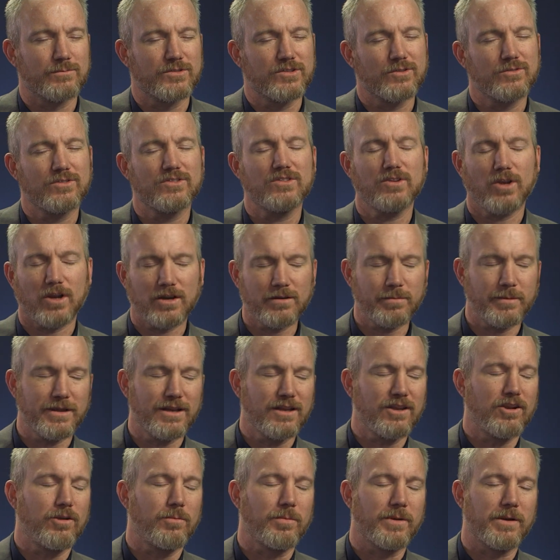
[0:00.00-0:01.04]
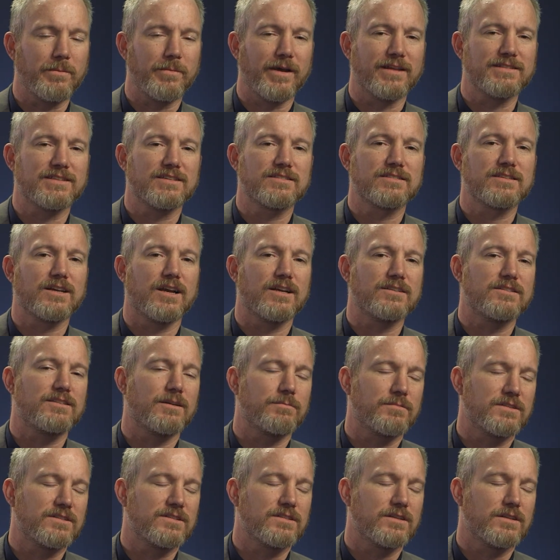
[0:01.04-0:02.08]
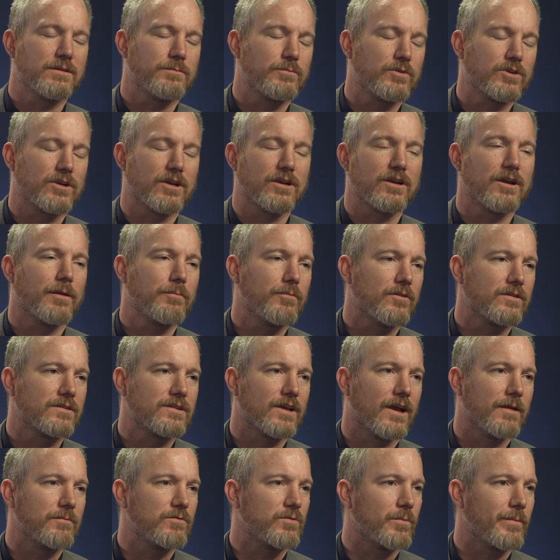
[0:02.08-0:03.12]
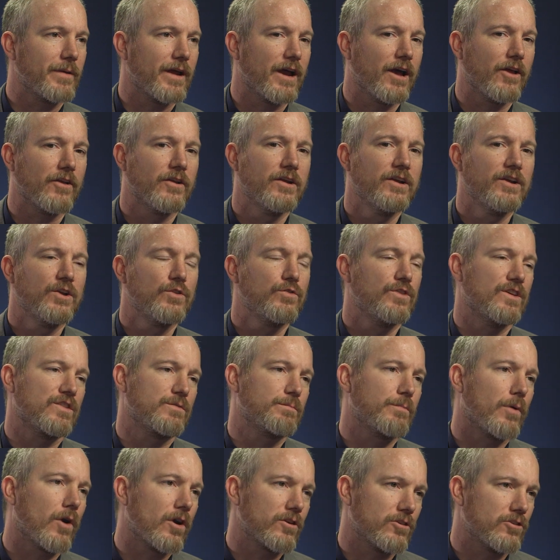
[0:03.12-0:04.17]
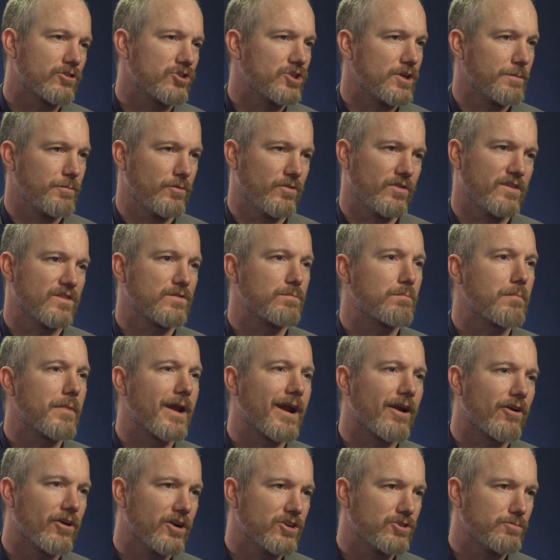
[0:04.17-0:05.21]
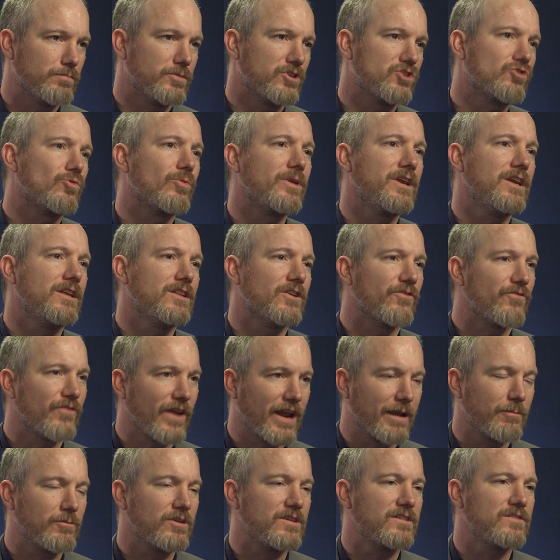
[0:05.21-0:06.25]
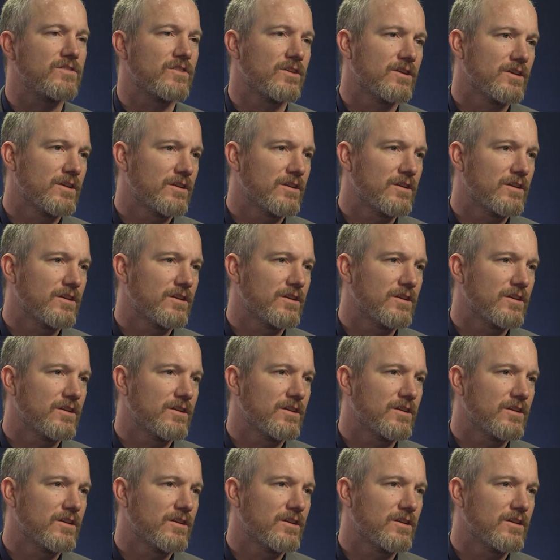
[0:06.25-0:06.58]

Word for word: So talk to me a little bit about this concept that's in the book a couple of times about this partnership or this marriage between the families